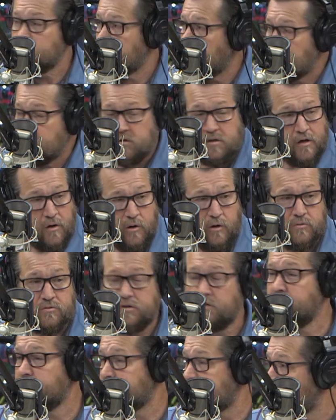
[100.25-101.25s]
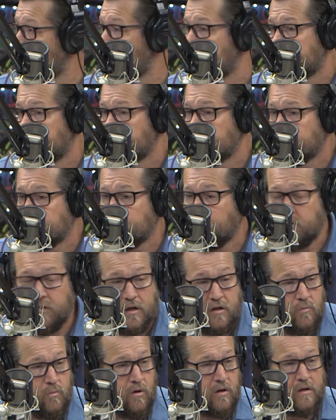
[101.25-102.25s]
That's scenario two. Yep. And
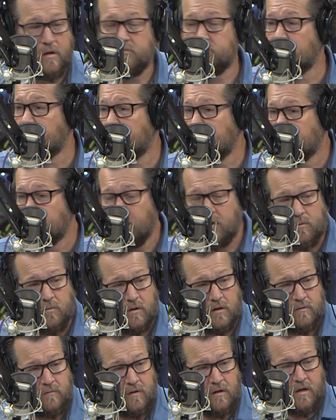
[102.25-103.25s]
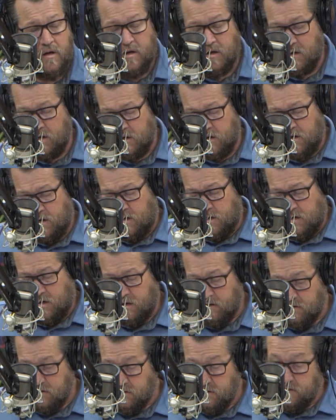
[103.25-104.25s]
neither one of those are good, awesome. by the way. Mm. No, no,
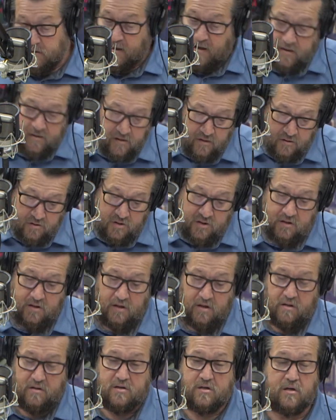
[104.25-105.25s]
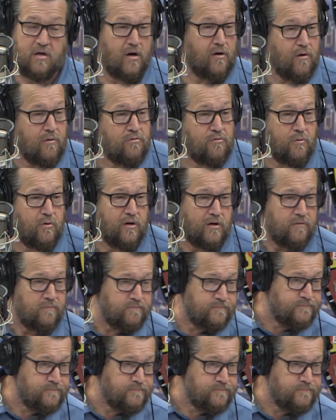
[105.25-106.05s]
not good. Then there's the scenario three.